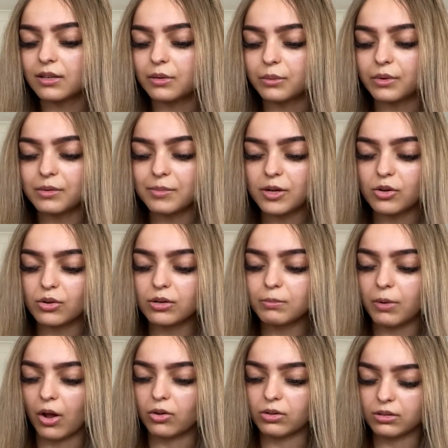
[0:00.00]
Where's my good
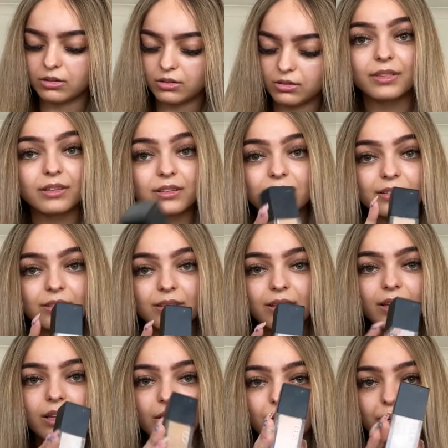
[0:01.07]
bottle?
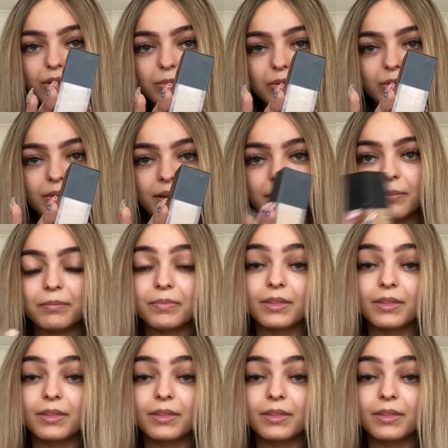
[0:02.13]
Huda Beauty.